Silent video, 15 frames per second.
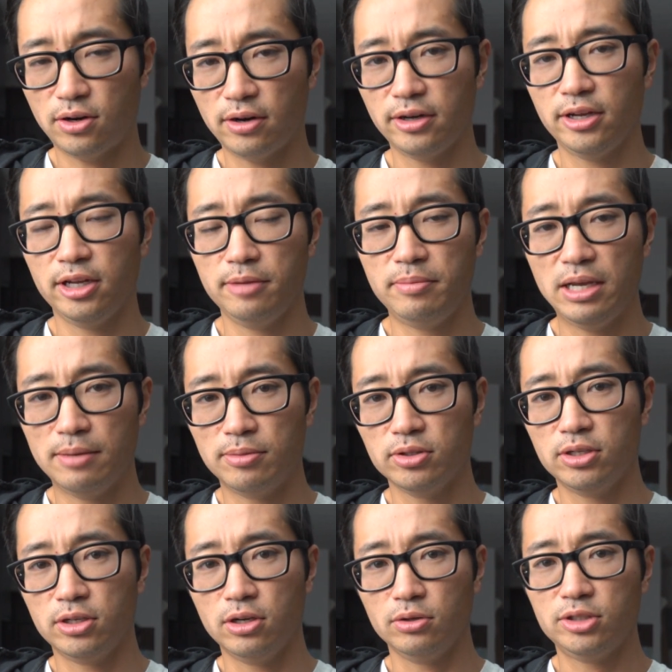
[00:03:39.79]
aren't going to be able
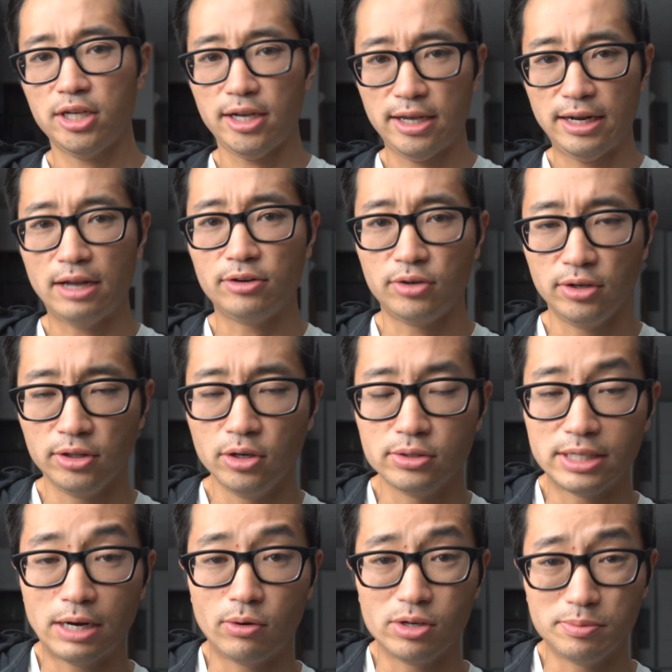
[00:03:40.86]
to go check it out during
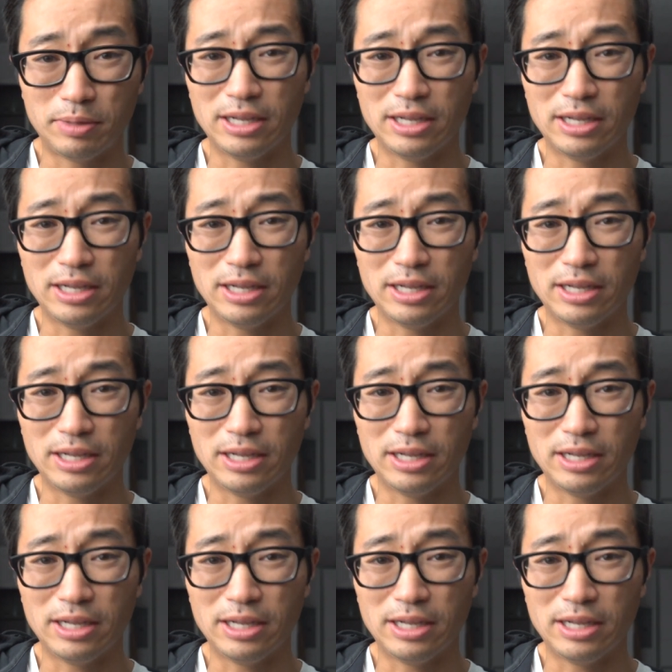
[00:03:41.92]
those hours,